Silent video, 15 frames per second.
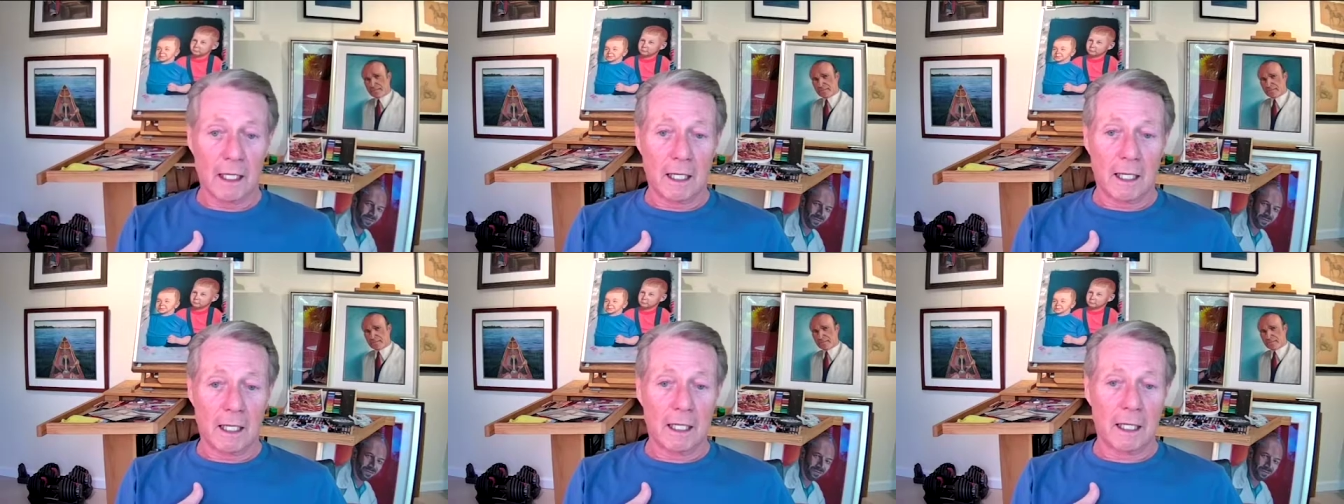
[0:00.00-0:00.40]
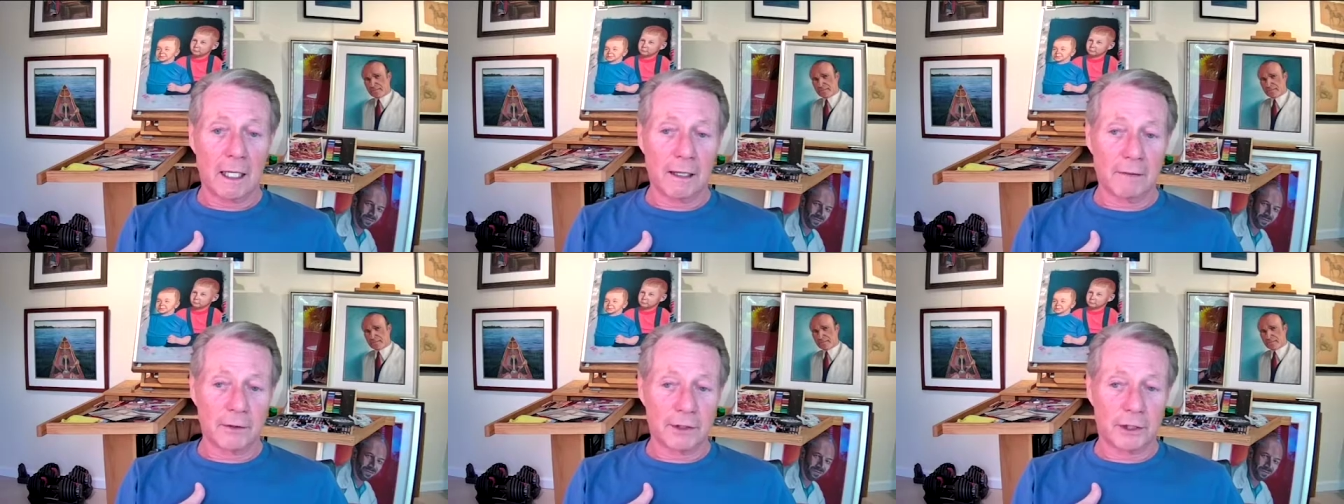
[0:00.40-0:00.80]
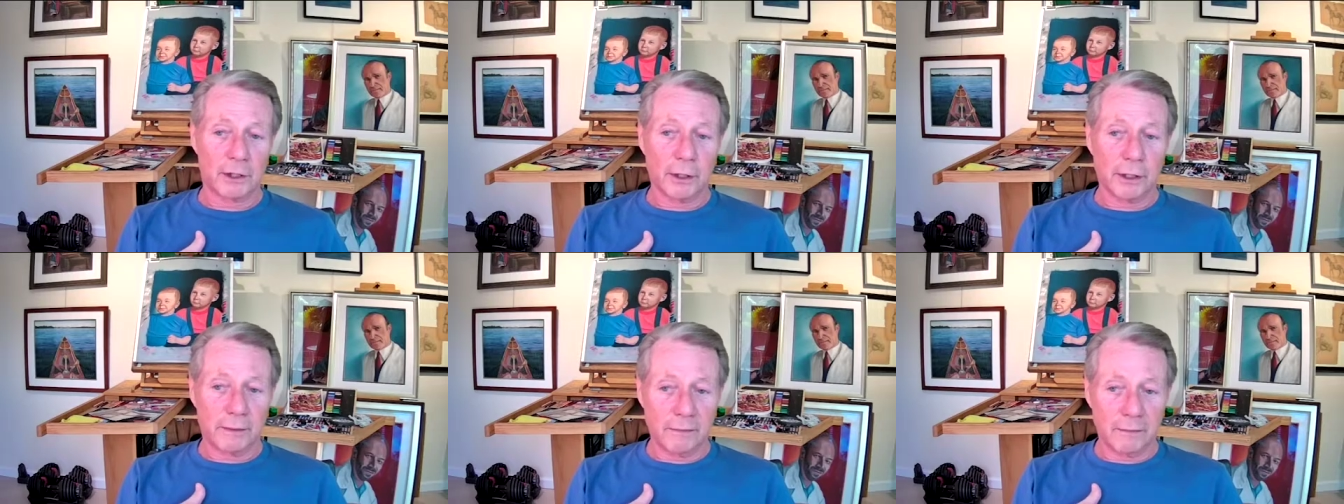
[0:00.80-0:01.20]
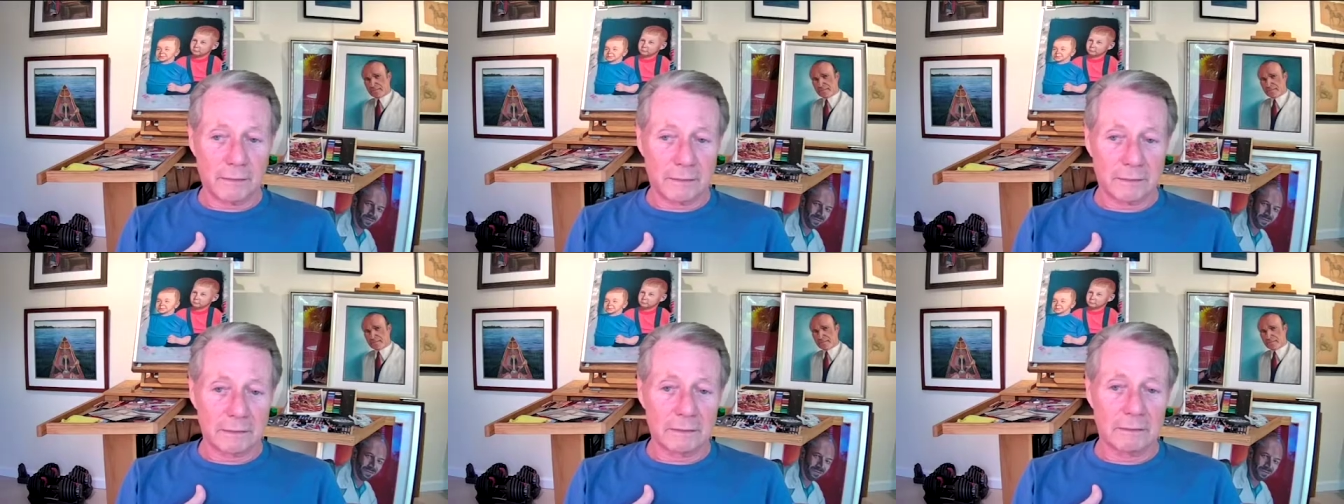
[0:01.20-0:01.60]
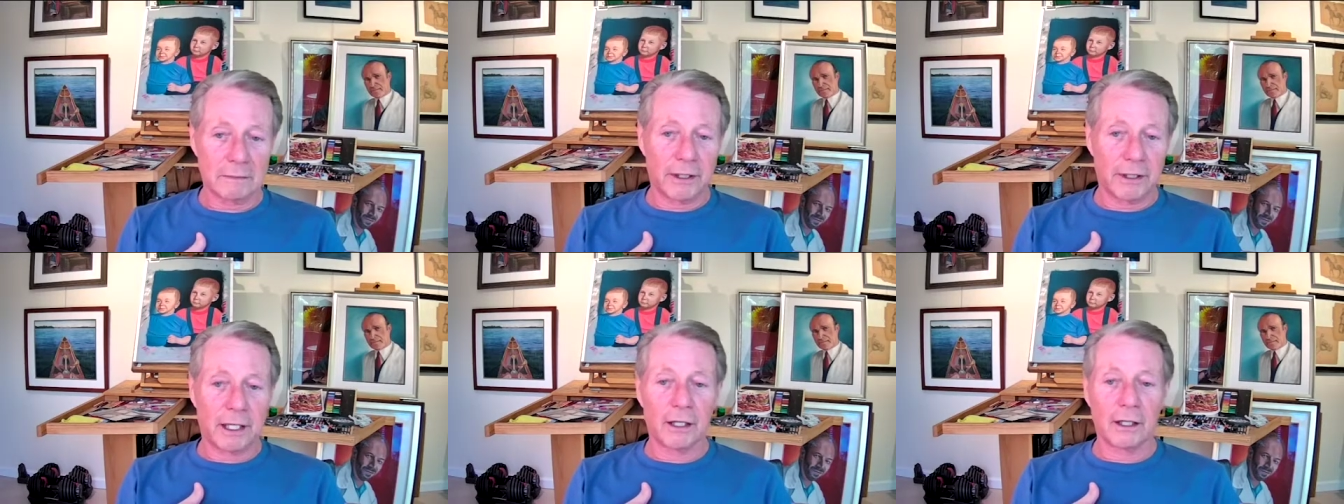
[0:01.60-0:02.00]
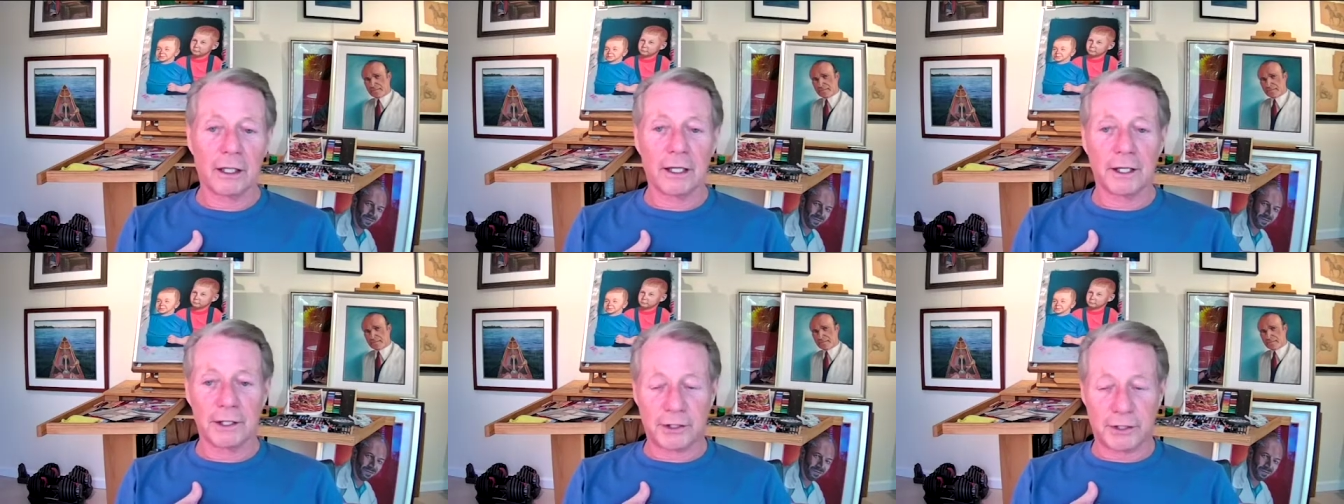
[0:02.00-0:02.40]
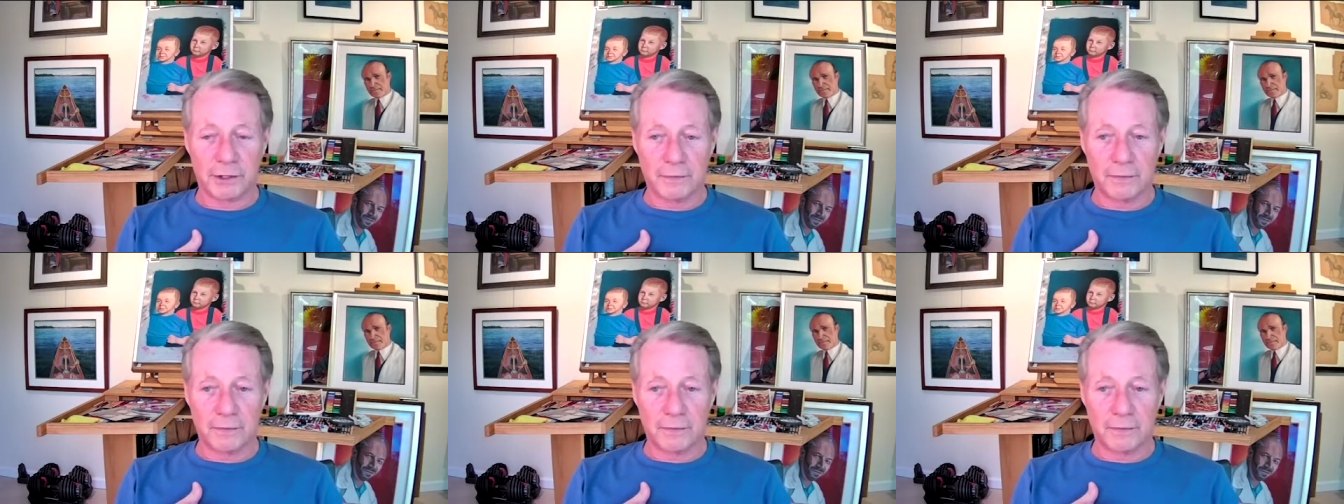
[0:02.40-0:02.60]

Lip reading: Now that was good because